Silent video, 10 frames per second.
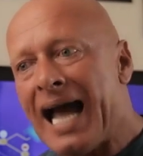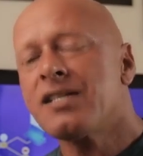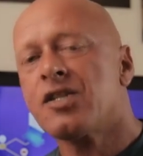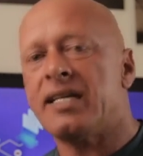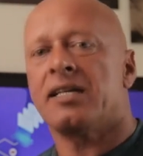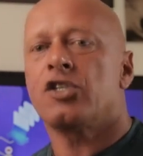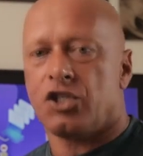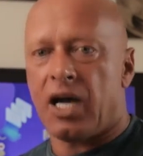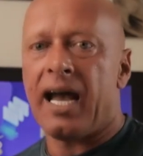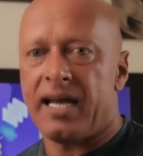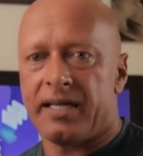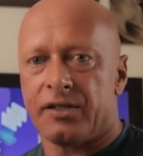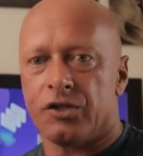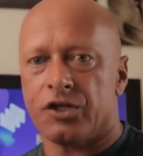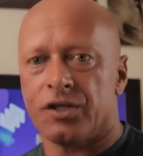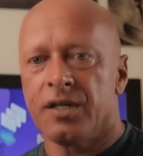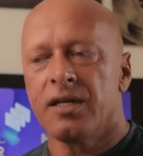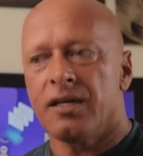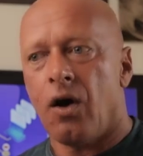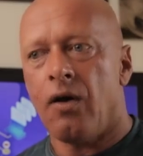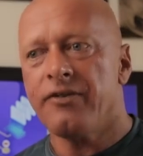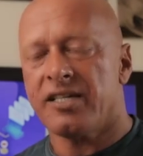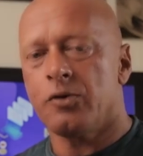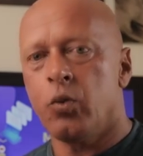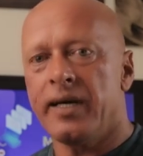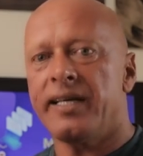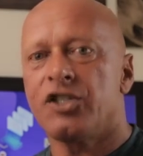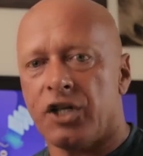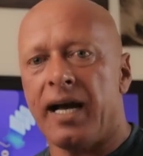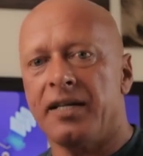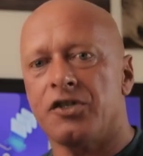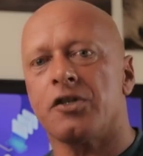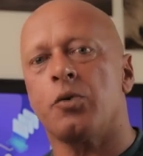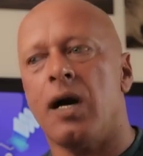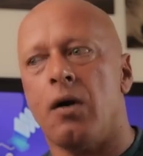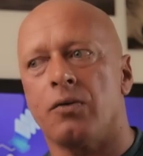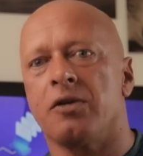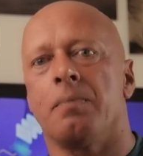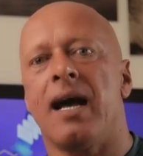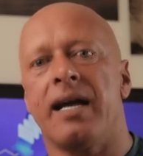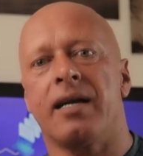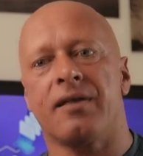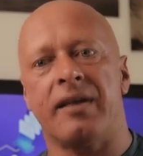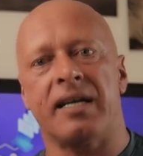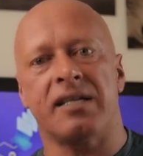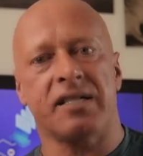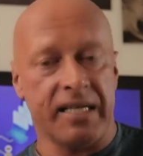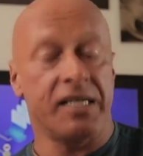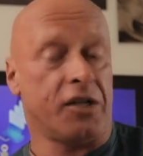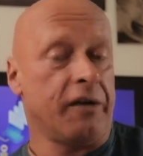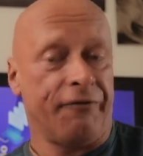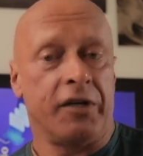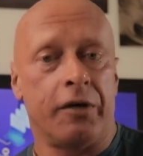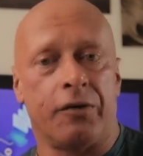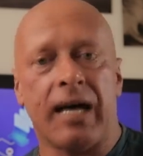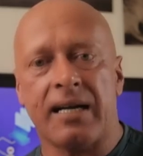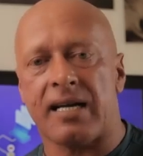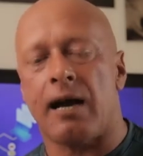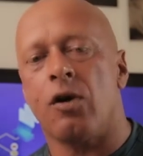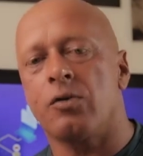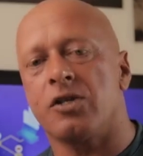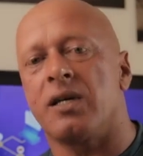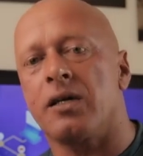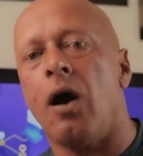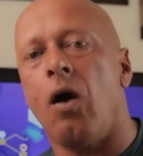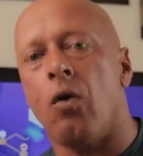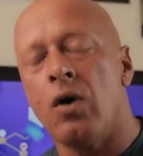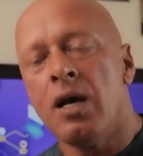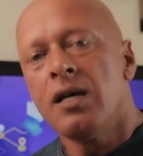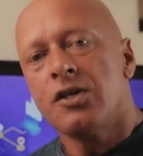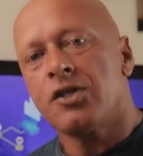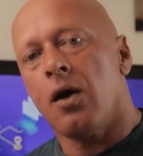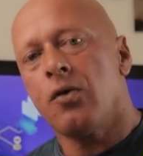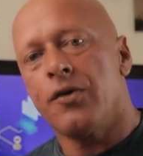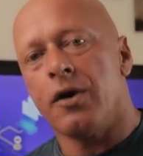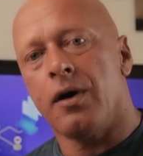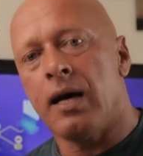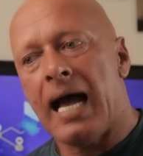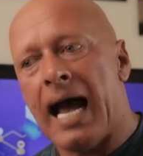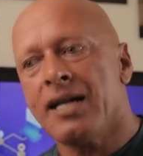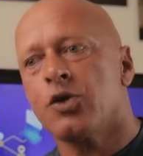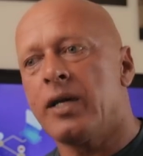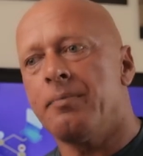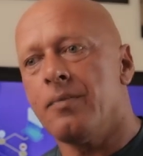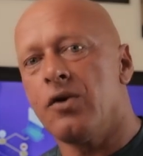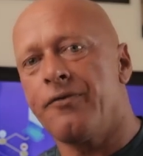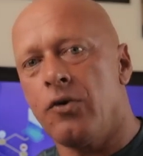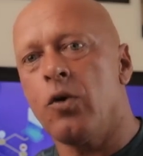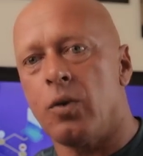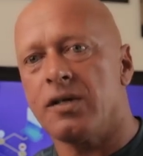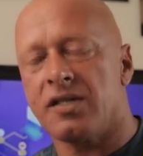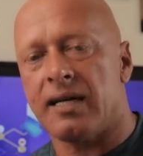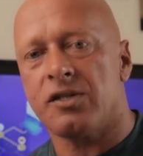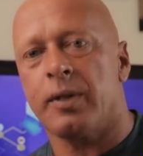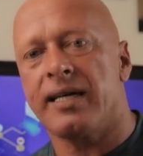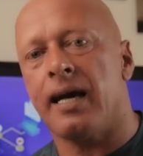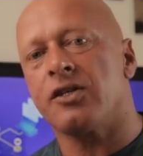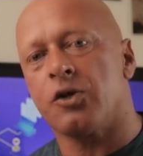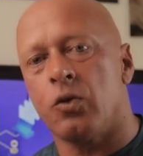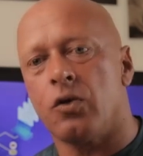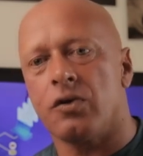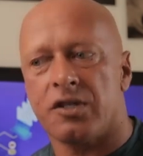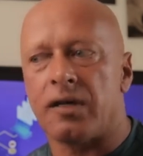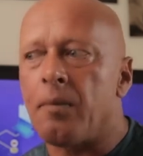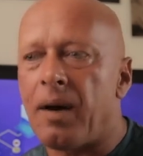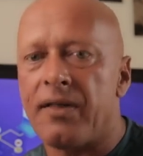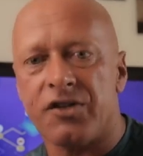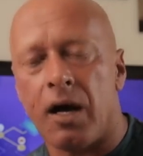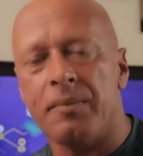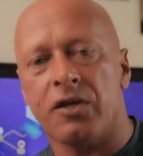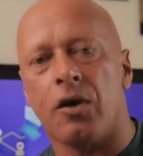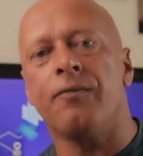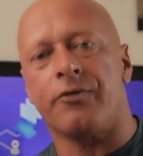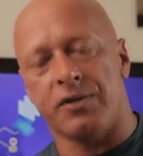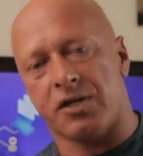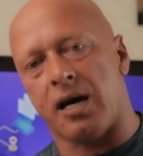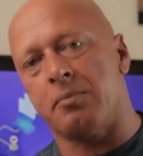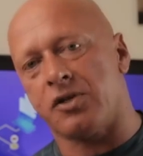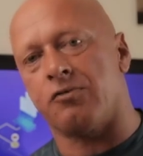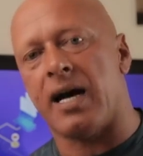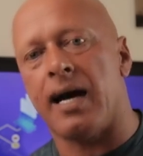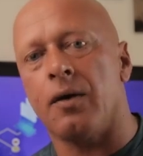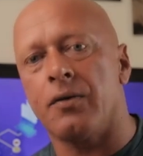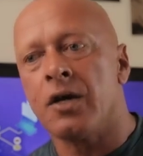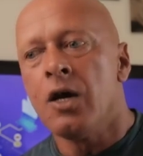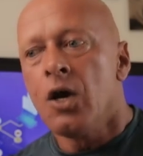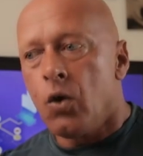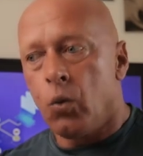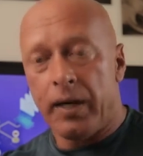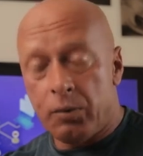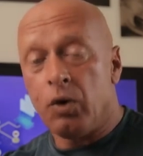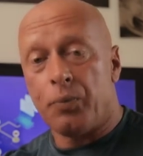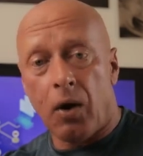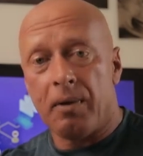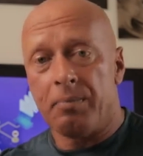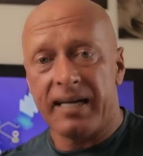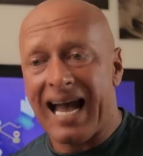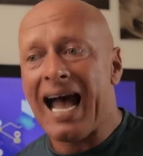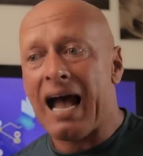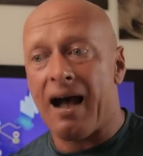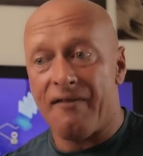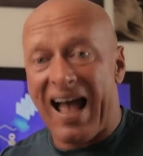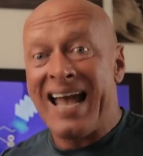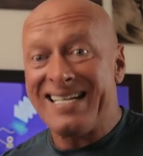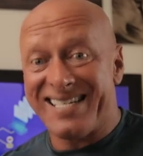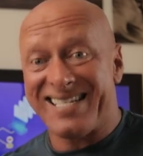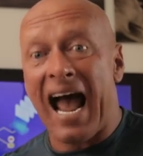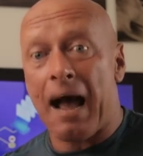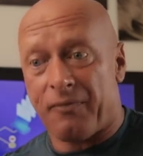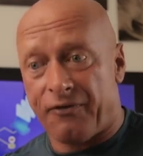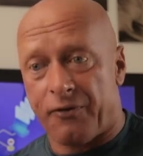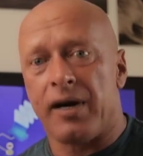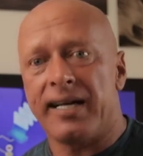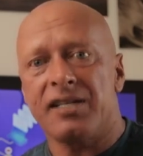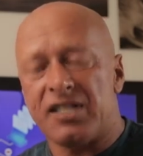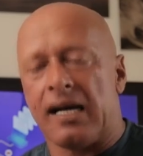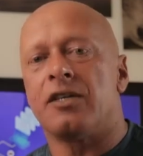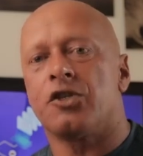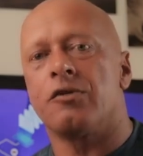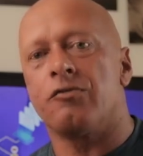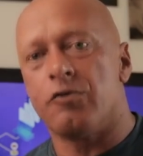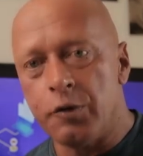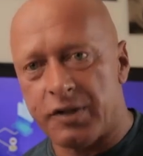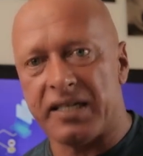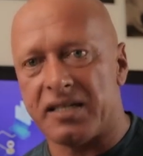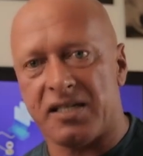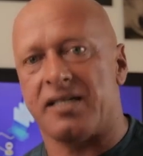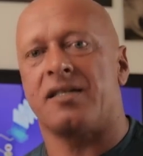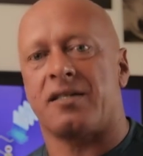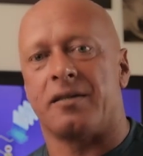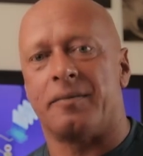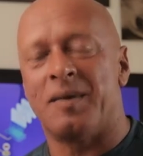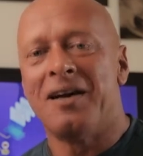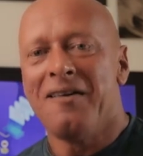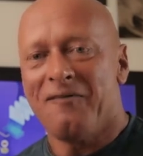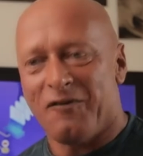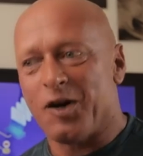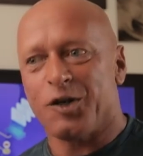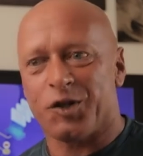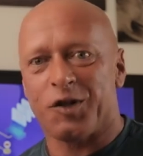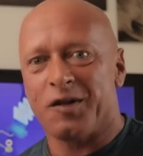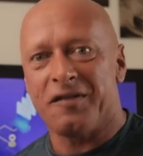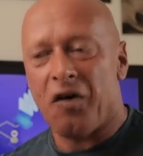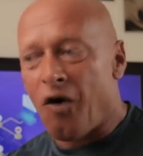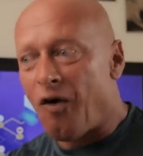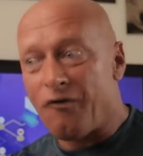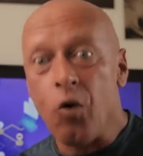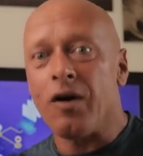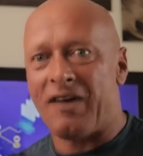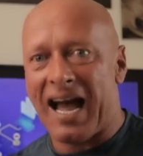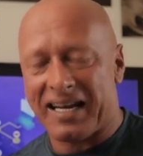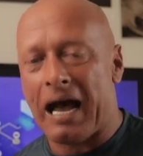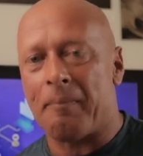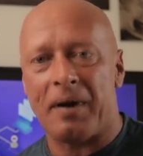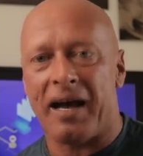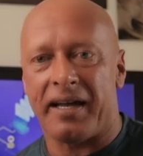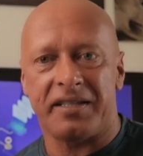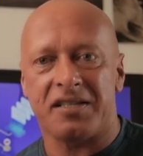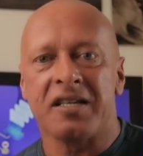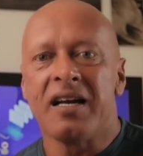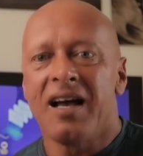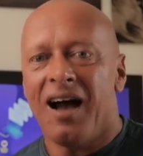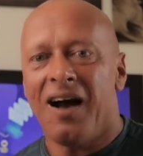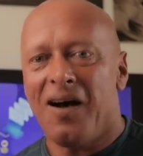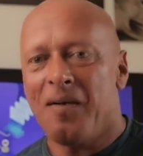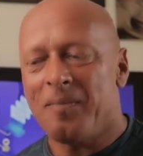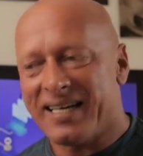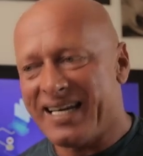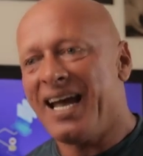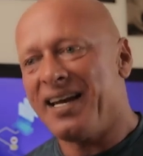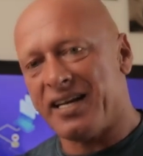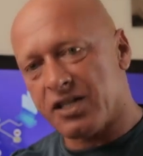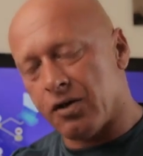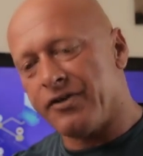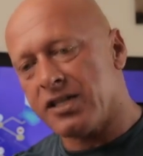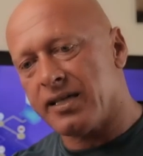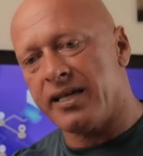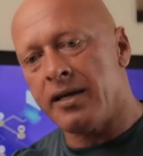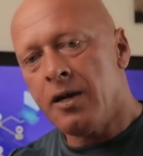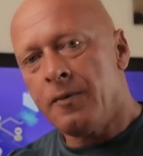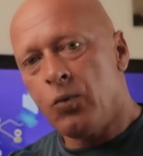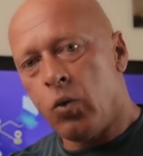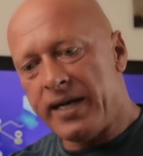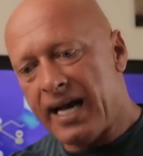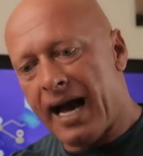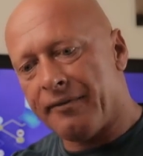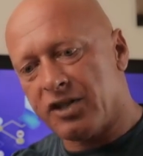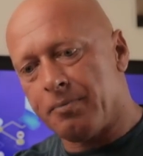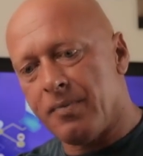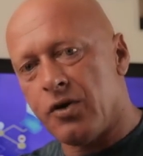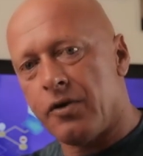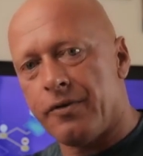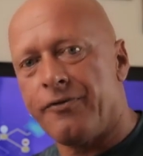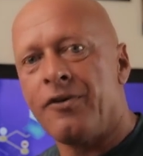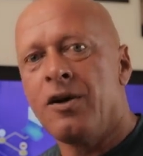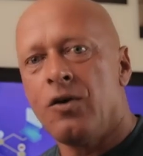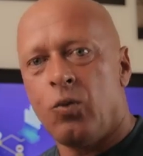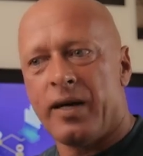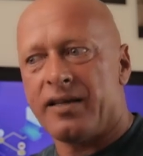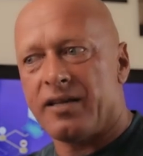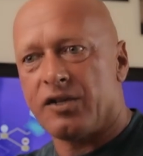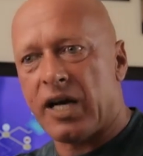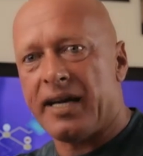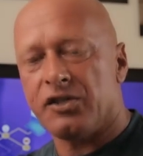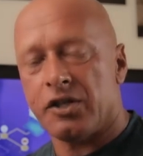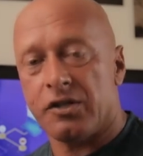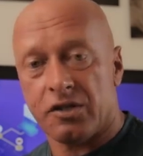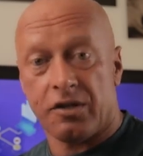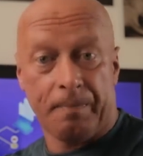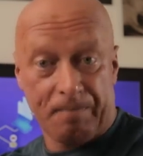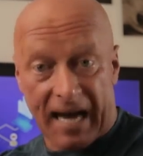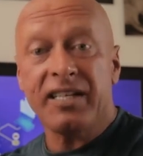as things change, obviously we change as well to make things easier for you. That's our ultimate goal. So that as we move forwards and as we get towards, by the time the conference comes around, we will probably have a ZAP-free intelligent routing system version of all of our campaigns. Again, it's obviously we have to move with the changes that